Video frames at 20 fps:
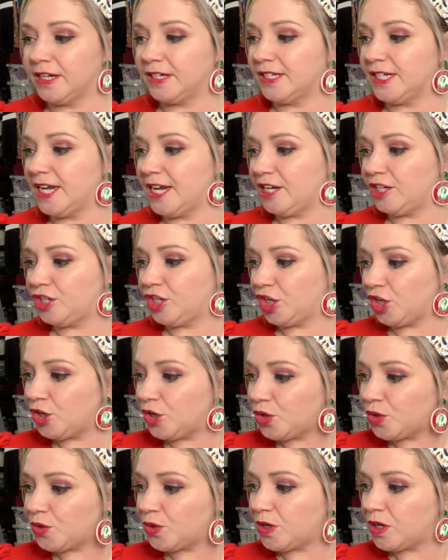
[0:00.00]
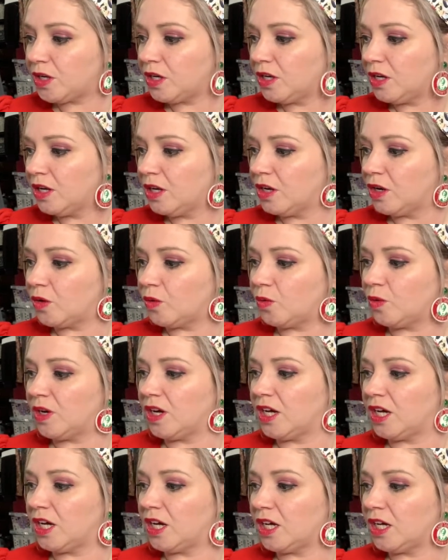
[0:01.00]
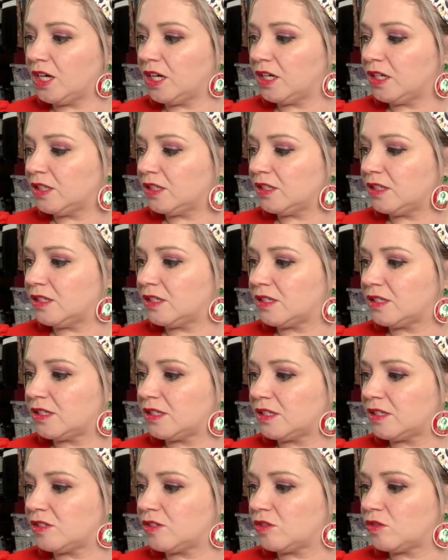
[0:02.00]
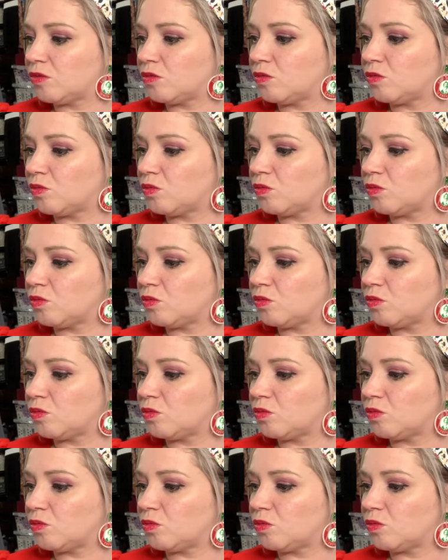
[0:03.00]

Day two was